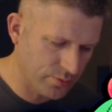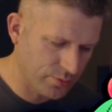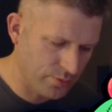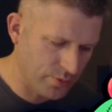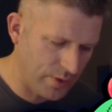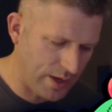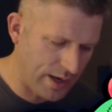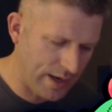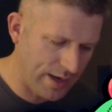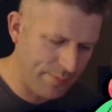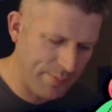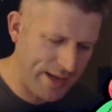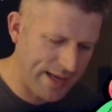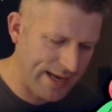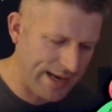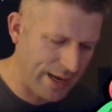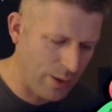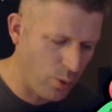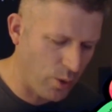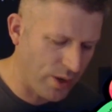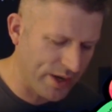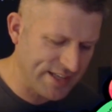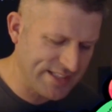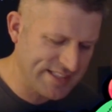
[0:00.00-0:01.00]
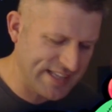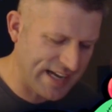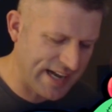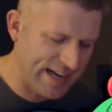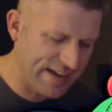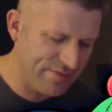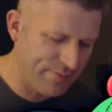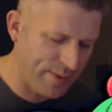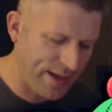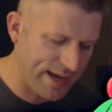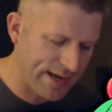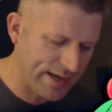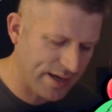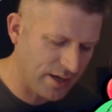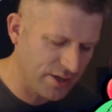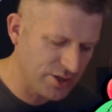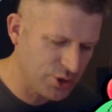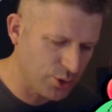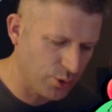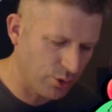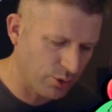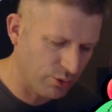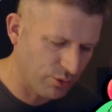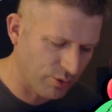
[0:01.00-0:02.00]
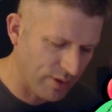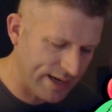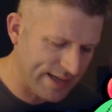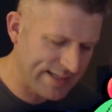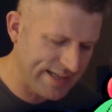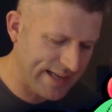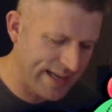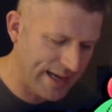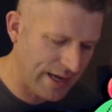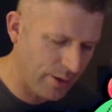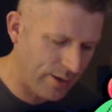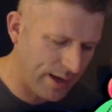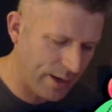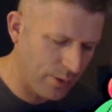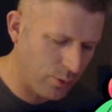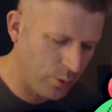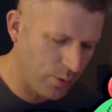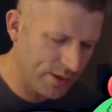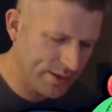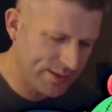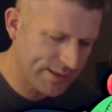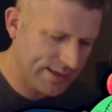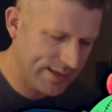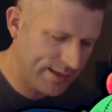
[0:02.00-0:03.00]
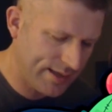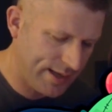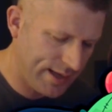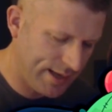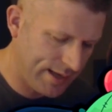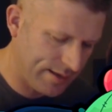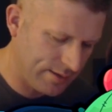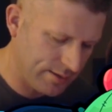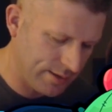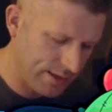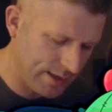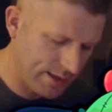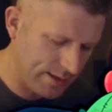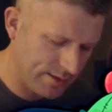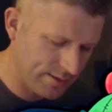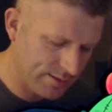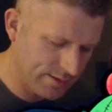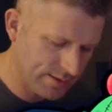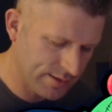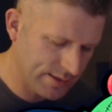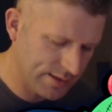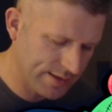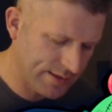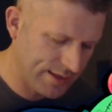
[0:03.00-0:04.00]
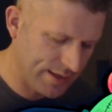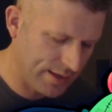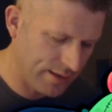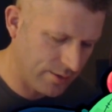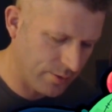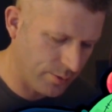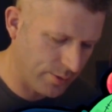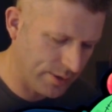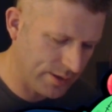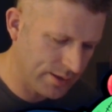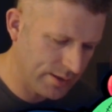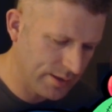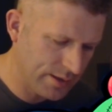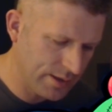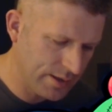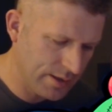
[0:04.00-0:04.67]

ah, man. I want to dive back onto her right now. I want hey hey get that out of the way.